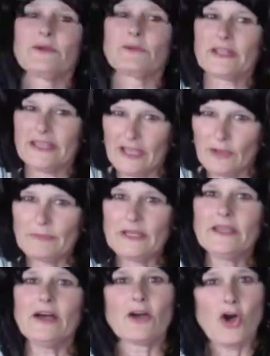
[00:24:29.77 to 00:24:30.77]
really helped
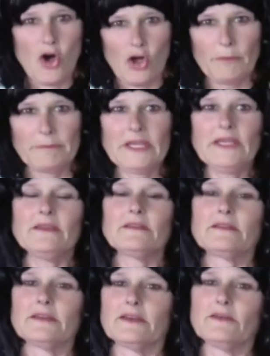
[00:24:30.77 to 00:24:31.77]
me, calm me,
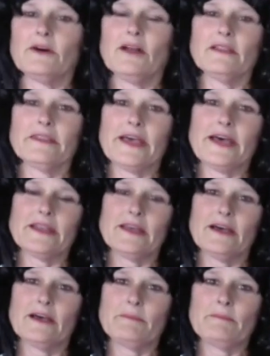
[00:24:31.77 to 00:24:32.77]
you know, all of
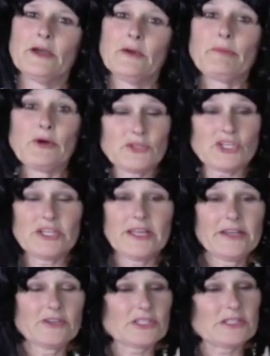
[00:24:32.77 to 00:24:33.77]
that. Both she
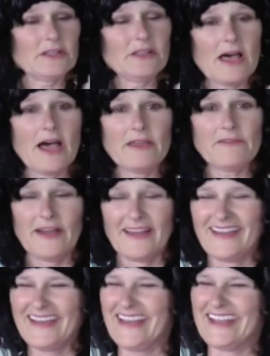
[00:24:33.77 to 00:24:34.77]
and I are still alive.
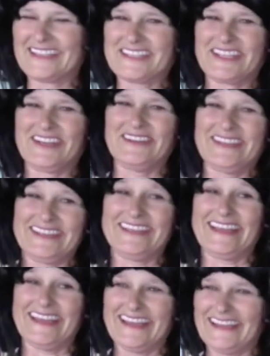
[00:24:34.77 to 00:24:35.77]
So
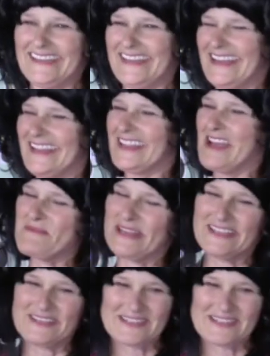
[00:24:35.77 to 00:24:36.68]
yay, yeah, that many